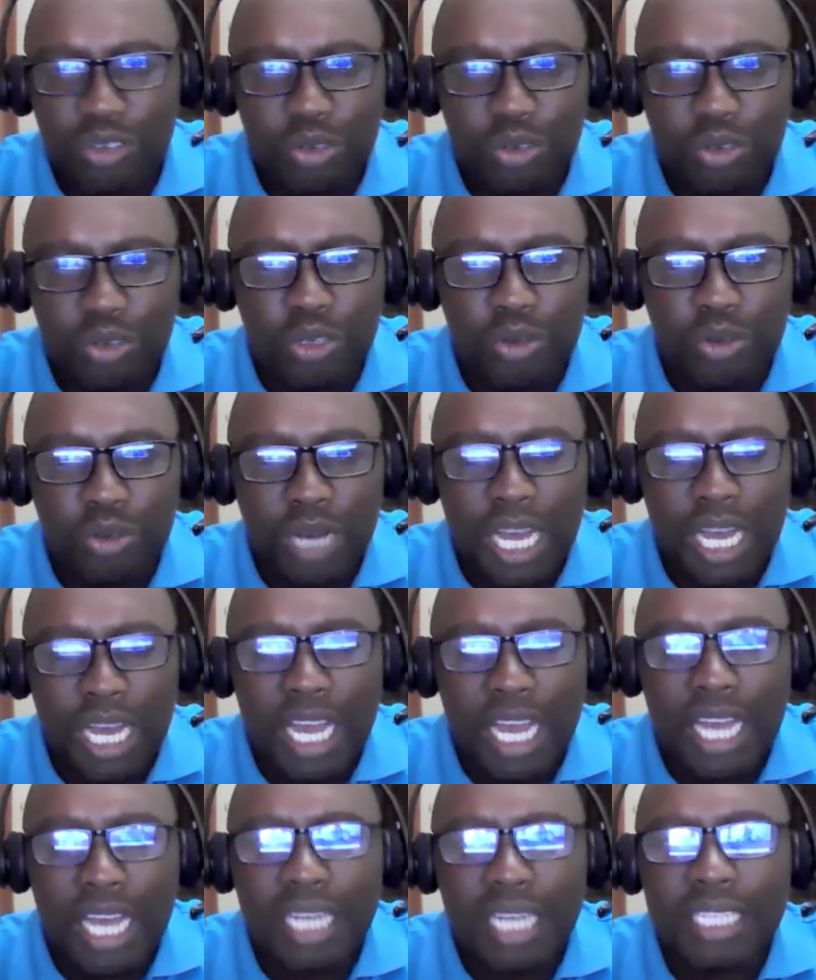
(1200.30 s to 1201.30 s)
who you
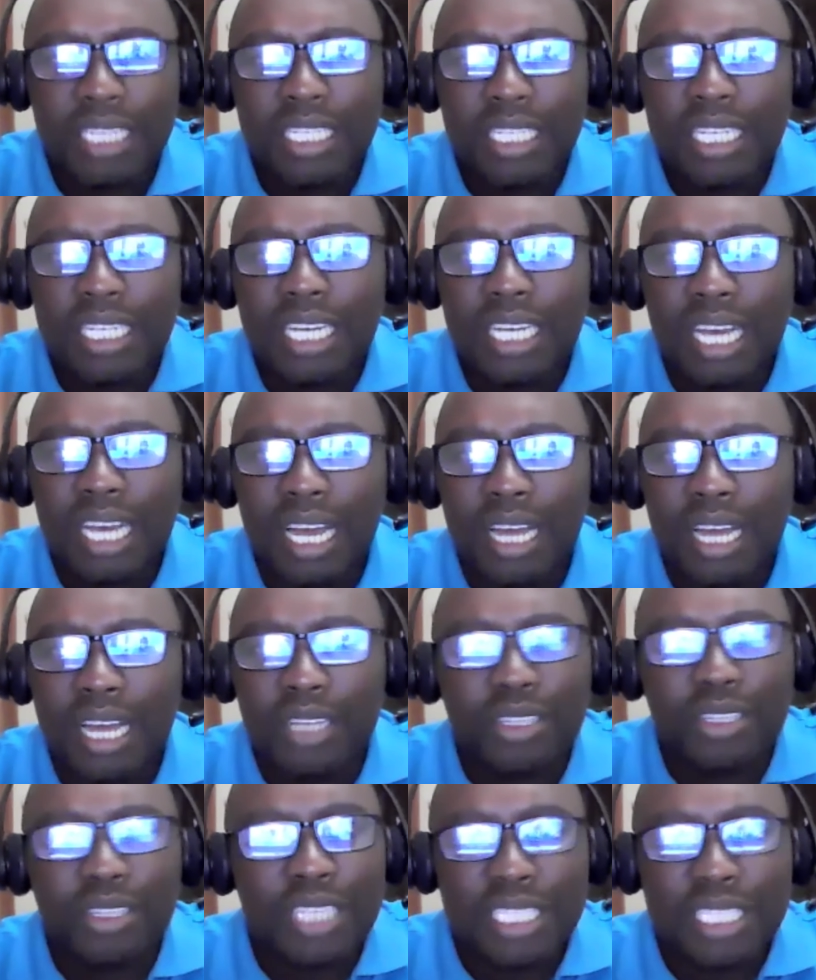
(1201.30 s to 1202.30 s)
are.
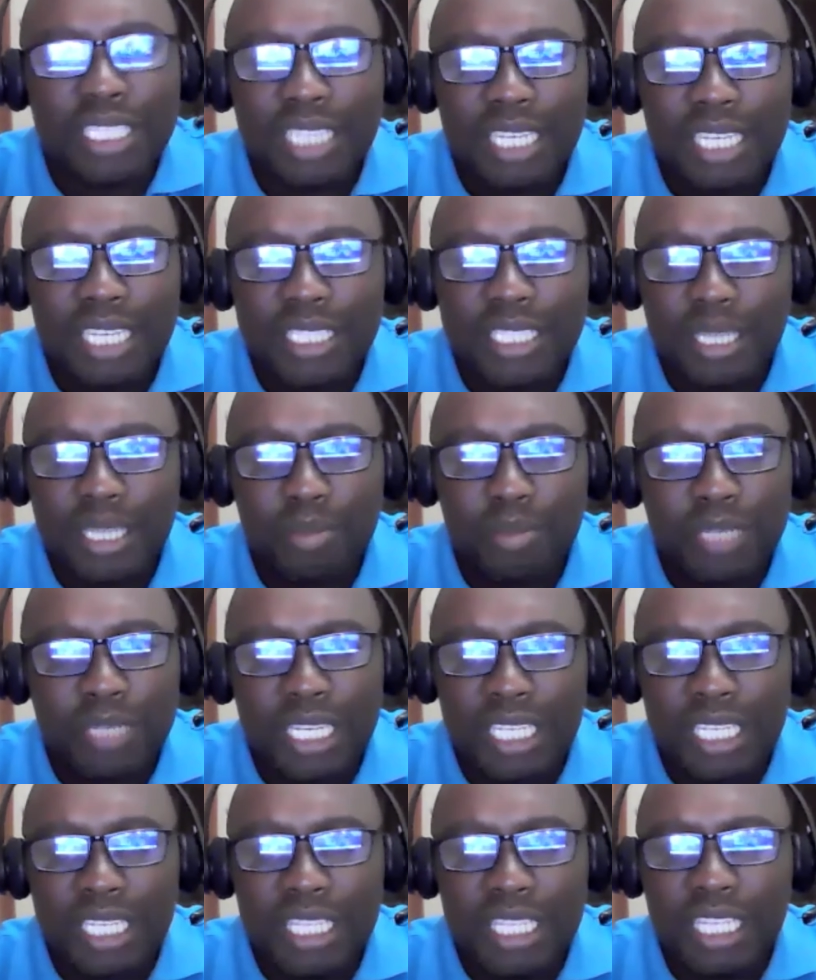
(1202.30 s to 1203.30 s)
You just accept
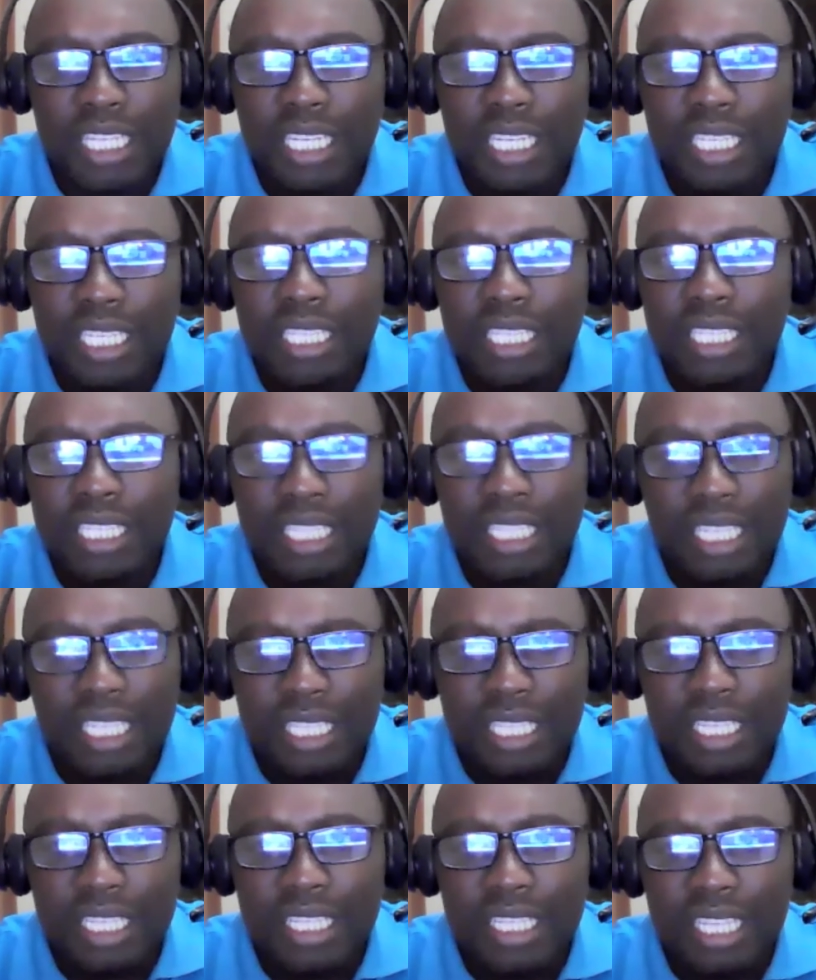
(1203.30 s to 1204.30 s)
anything.
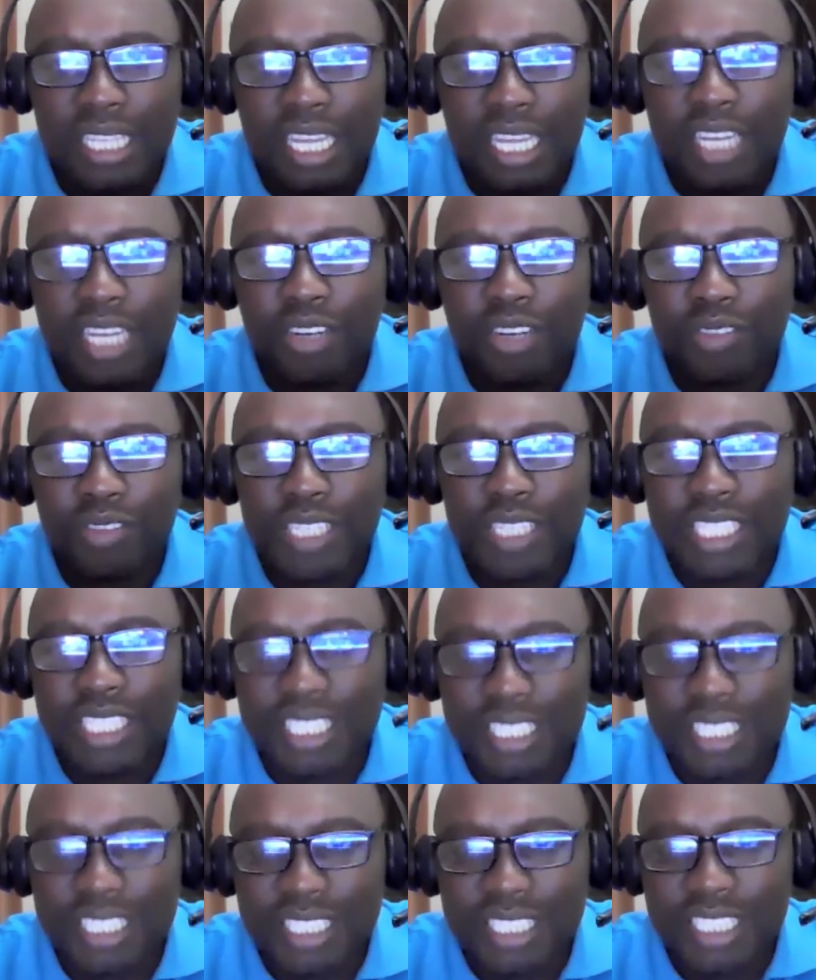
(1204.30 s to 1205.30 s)
The end of it
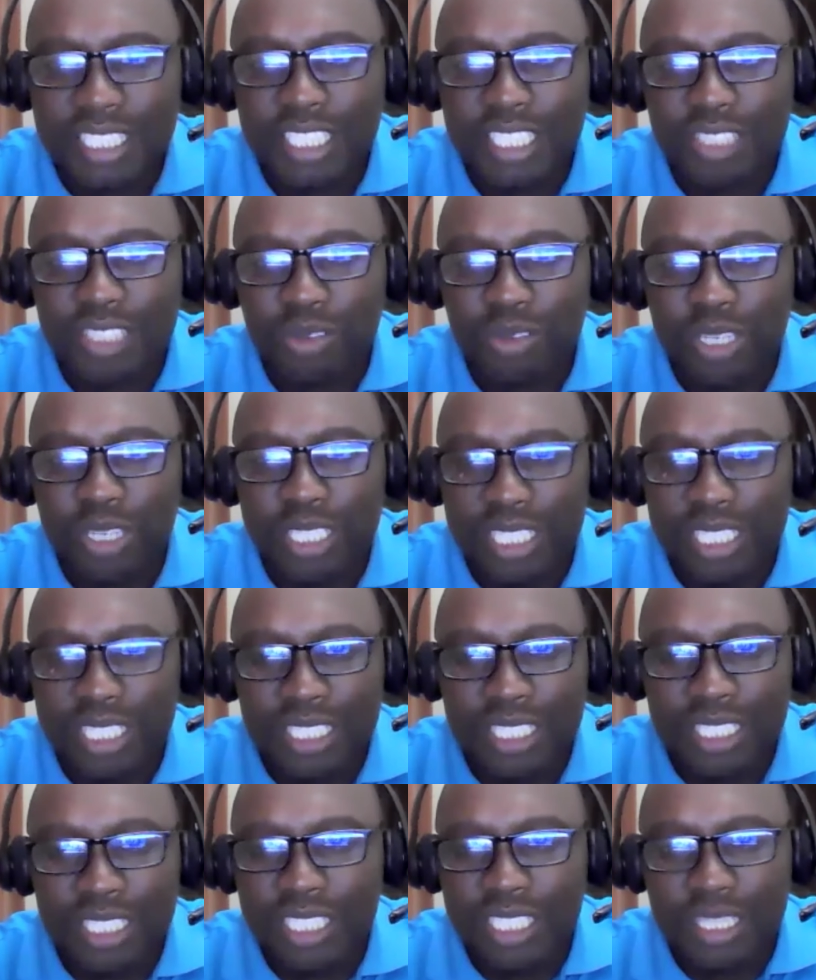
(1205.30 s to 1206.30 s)
is
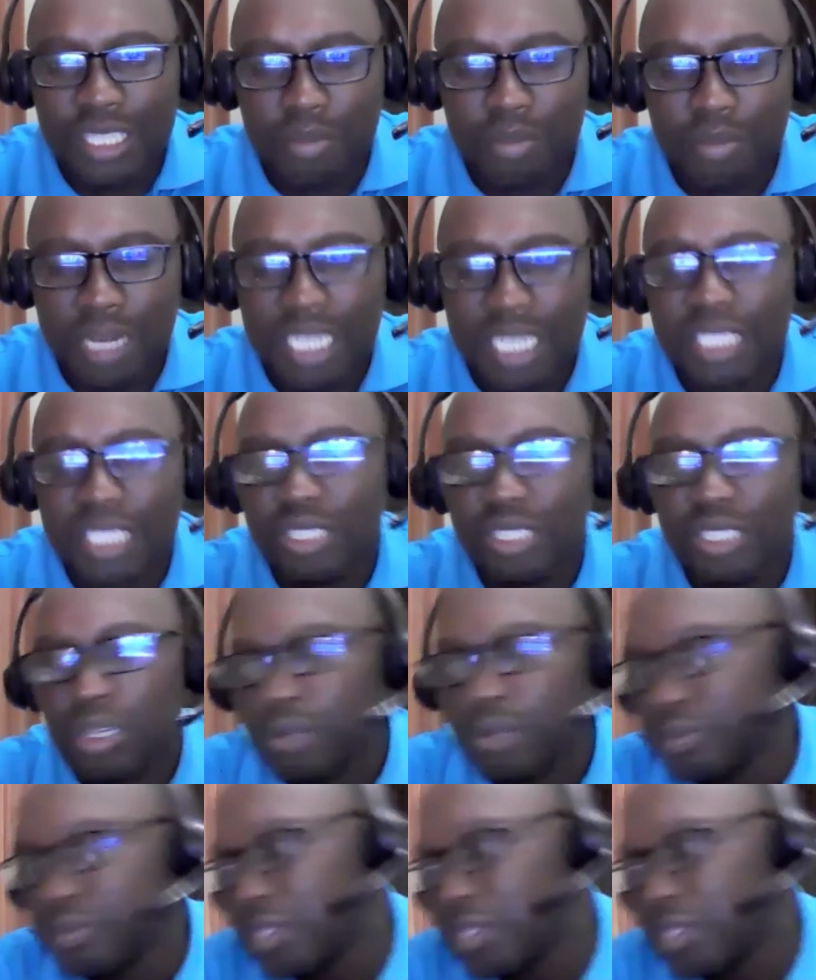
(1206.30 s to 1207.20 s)
the money. So